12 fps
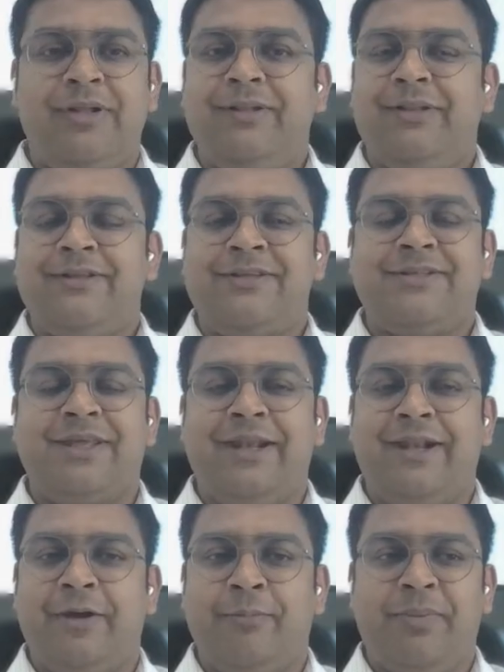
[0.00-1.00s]
They just
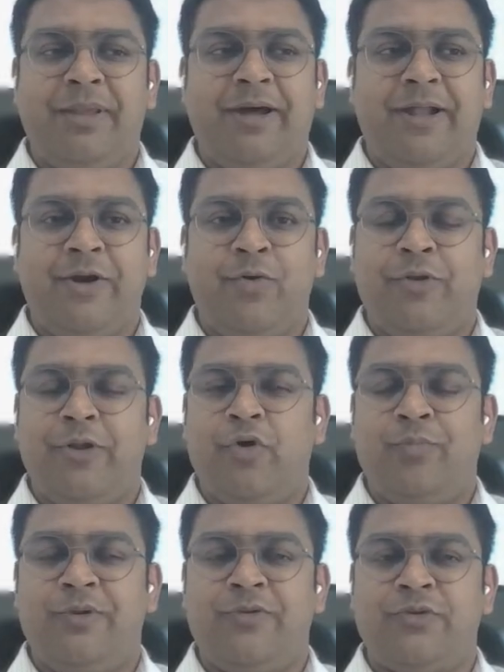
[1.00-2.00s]
create a PR into the
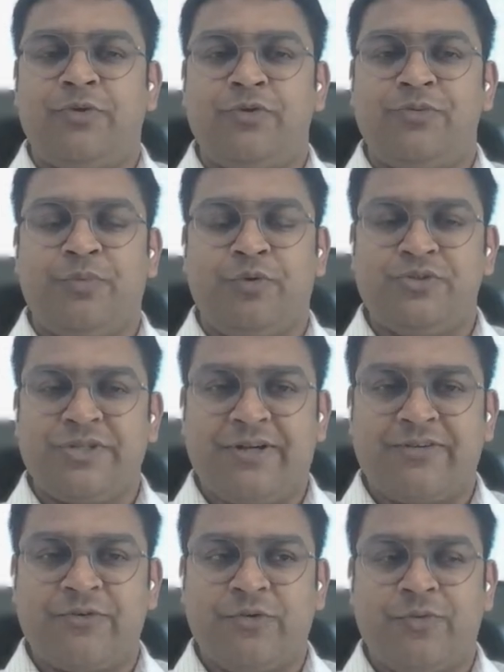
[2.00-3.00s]
open source
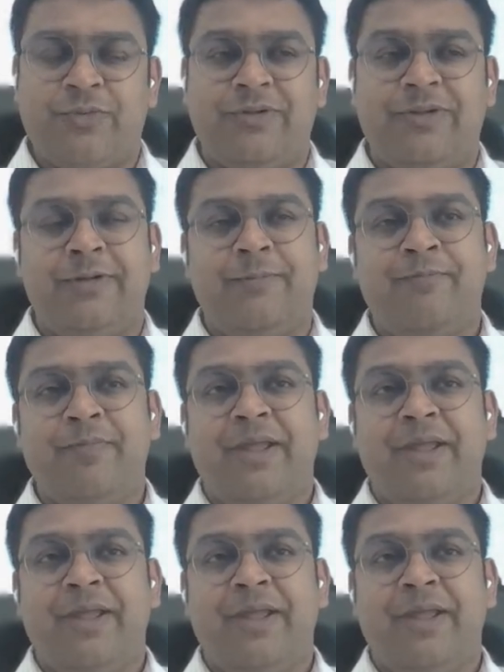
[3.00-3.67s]
projects over there.